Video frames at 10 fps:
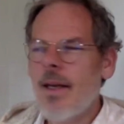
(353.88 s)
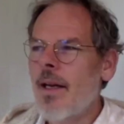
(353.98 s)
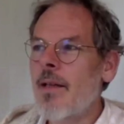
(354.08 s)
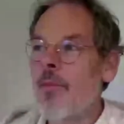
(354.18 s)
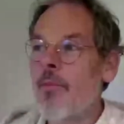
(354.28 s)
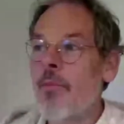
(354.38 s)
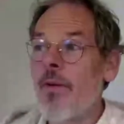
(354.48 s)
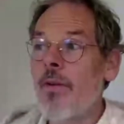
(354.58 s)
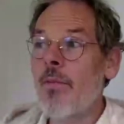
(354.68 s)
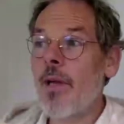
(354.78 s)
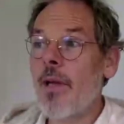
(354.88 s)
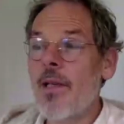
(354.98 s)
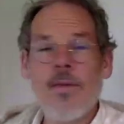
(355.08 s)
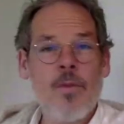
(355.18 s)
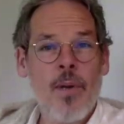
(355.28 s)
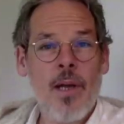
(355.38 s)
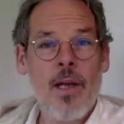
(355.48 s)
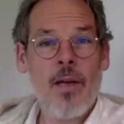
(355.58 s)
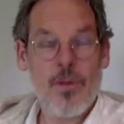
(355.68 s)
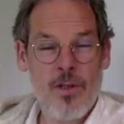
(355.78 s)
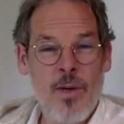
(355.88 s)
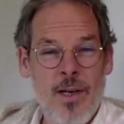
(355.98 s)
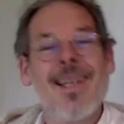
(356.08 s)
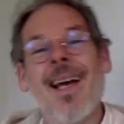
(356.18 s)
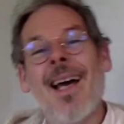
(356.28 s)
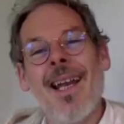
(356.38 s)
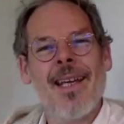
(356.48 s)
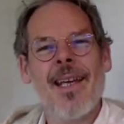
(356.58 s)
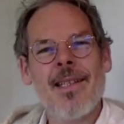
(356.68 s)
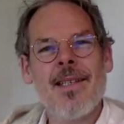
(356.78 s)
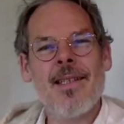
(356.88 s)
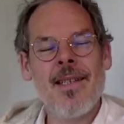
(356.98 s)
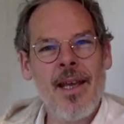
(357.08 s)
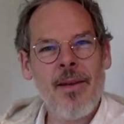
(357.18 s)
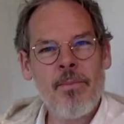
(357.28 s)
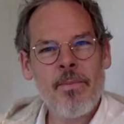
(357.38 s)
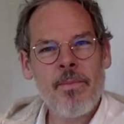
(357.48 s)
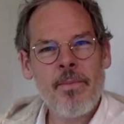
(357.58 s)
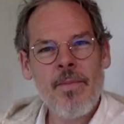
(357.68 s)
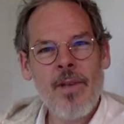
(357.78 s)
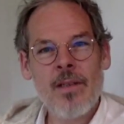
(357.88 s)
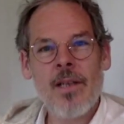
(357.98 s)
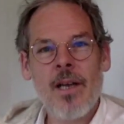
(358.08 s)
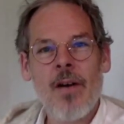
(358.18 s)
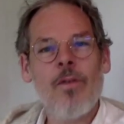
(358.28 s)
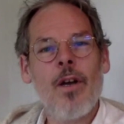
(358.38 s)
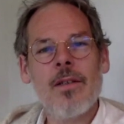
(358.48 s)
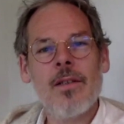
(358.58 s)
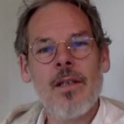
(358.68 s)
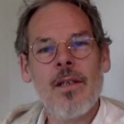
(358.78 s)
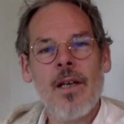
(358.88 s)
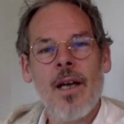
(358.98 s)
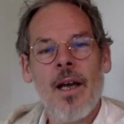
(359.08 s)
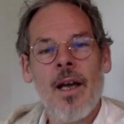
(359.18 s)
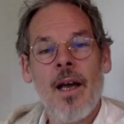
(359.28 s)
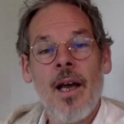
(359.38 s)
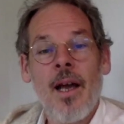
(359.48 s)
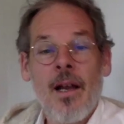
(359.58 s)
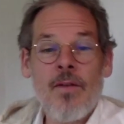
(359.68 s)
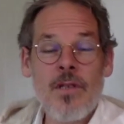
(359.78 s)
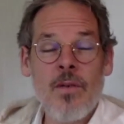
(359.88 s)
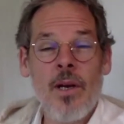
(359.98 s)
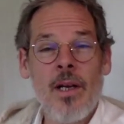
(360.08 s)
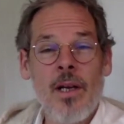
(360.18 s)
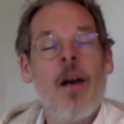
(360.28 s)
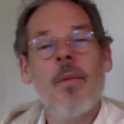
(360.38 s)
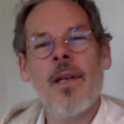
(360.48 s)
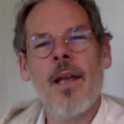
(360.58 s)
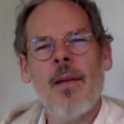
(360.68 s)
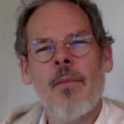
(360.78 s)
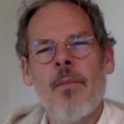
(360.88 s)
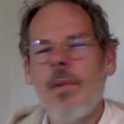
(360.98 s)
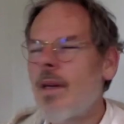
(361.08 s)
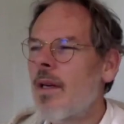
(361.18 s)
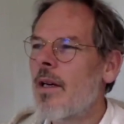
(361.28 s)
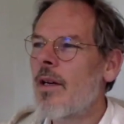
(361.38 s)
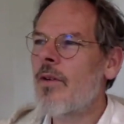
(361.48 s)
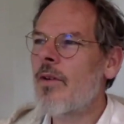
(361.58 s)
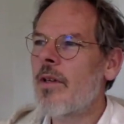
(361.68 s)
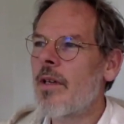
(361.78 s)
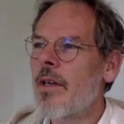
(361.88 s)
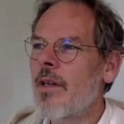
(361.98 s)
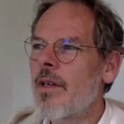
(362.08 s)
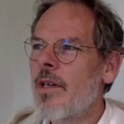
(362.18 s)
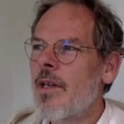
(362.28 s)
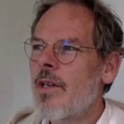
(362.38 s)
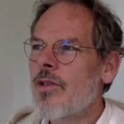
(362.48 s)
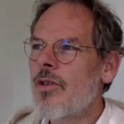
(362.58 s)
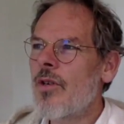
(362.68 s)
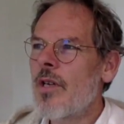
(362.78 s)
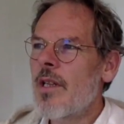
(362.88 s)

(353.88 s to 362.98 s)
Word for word: uh, the burial place of the plague, which is where Tallaght gets its name, and Tamhlacht, uh, and obviously quite a common name around there. So